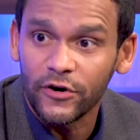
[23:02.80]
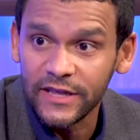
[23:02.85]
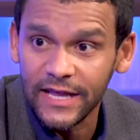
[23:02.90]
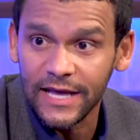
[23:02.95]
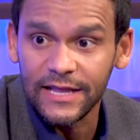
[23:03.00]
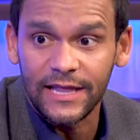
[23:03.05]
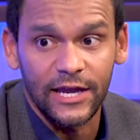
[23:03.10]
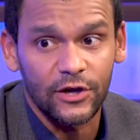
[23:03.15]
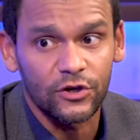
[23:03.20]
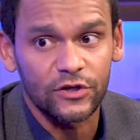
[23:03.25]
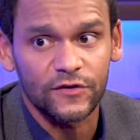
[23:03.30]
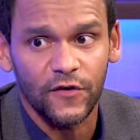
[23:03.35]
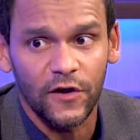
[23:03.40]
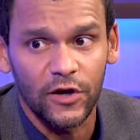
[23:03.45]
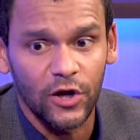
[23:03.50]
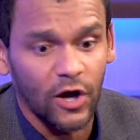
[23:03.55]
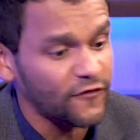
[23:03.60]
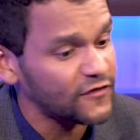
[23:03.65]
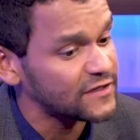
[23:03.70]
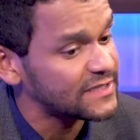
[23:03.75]
in that Lakers
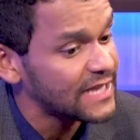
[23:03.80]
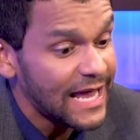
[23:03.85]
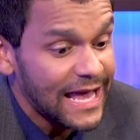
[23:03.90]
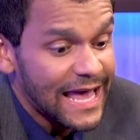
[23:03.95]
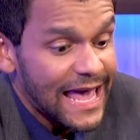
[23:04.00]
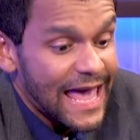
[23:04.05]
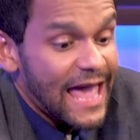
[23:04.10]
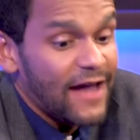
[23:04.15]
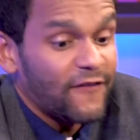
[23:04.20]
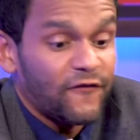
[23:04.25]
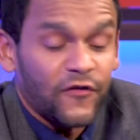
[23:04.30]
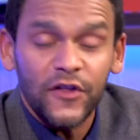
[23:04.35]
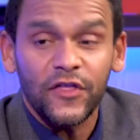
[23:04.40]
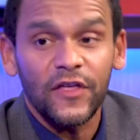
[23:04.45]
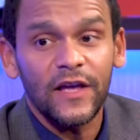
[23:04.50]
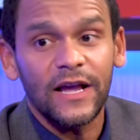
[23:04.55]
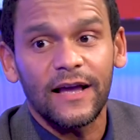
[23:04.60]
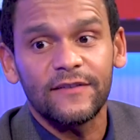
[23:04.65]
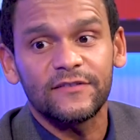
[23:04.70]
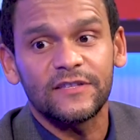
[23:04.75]
front office.
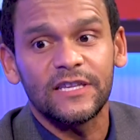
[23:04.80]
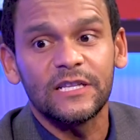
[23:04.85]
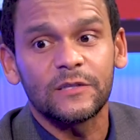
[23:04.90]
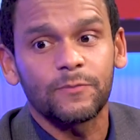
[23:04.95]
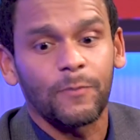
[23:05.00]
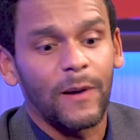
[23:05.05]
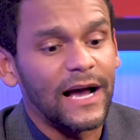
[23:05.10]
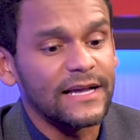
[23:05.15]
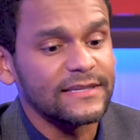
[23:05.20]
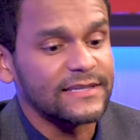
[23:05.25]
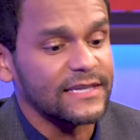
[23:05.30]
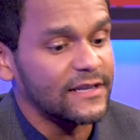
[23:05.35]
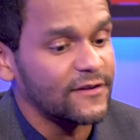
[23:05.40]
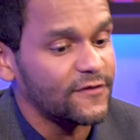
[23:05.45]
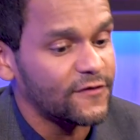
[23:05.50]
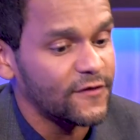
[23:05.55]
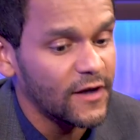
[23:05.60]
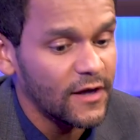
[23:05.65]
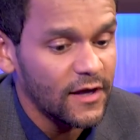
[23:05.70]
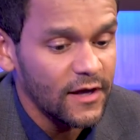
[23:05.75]
Everything I've seen is
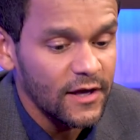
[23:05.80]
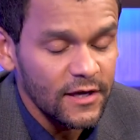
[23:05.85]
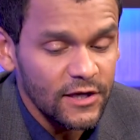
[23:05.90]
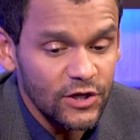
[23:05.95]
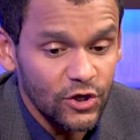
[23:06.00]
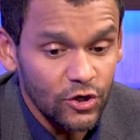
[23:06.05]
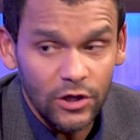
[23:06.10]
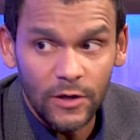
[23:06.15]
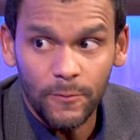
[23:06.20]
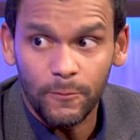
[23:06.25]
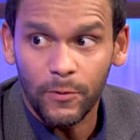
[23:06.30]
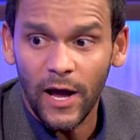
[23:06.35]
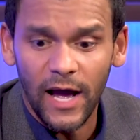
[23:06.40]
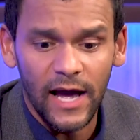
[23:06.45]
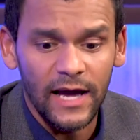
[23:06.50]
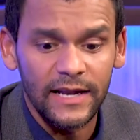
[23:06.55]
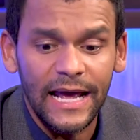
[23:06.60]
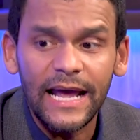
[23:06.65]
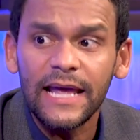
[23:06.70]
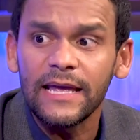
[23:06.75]
positive. You're
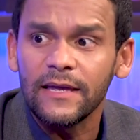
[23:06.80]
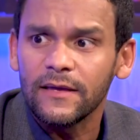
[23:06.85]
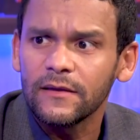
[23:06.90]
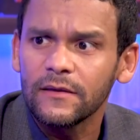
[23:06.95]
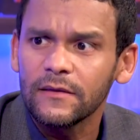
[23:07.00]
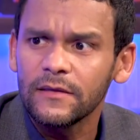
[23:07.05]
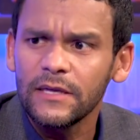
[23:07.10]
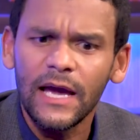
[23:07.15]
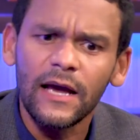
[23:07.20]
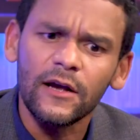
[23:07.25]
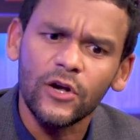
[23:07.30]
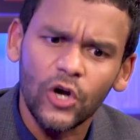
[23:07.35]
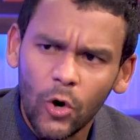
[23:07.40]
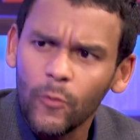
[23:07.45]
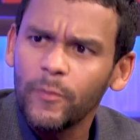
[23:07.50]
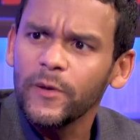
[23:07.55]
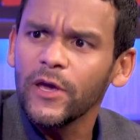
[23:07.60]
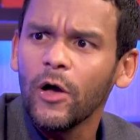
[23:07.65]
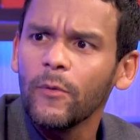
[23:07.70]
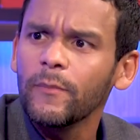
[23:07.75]
LeBron. Hey, yeah,
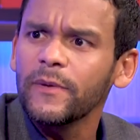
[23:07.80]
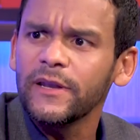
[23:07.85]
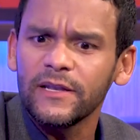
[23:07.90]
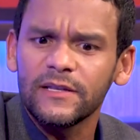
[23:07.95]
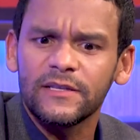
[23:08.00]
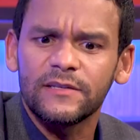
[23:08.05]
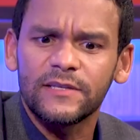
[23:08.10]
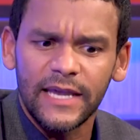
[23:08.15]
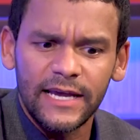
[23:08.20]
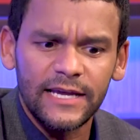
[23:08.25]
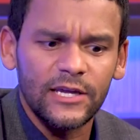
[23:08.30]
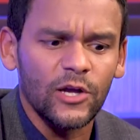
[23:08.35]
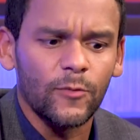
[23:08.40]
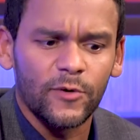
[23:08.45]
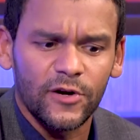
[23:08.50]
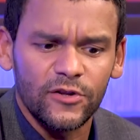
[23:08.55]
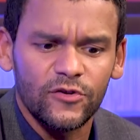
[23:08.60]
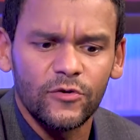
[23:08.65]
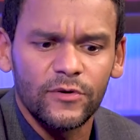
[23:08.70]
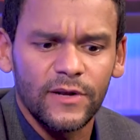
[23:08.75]
Koby Altman and Dan
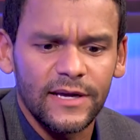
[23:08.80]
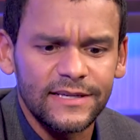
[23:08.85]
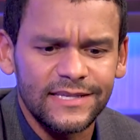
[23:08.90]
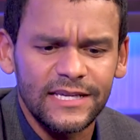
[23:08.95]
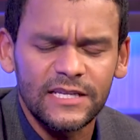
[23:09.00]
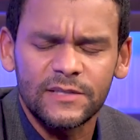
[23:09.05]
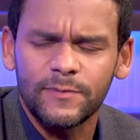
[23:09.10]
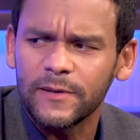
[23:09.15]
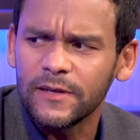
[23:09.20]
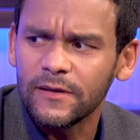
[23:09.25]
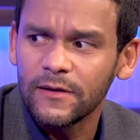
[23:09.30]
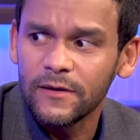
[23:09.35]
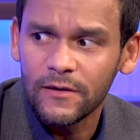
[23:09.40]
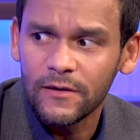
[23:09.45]
Gilbert are doing nice things, but